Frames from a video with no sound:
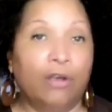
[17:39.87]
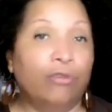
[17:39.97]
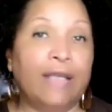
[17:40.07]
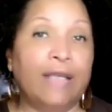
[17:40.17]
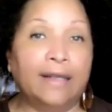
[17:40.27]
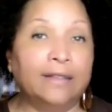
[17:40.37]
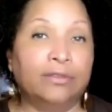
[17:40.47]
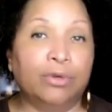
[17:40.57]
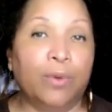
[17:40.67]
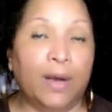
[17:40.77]
Reality
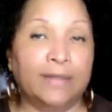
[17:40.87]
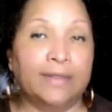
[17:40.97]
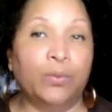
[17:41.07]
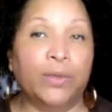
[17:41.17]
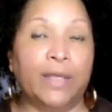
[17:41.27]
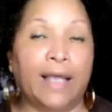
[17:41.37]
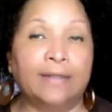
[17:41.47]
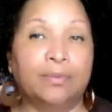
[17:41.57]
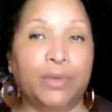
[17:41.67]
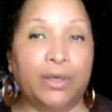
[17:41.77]
requires that we
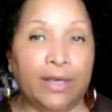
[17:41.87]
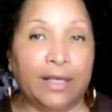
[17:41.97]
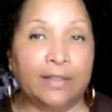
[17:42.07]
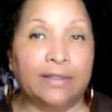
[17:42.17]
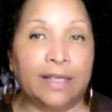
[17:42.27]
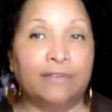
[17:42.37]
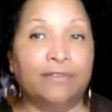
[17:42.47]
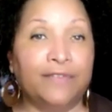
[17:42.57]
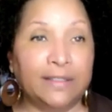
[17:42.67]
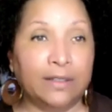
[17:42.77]
experience it
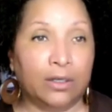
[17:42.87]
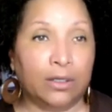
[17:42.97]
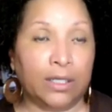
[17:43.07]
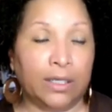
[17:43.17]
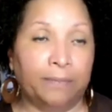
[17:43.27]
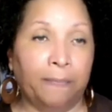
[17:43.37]
physically.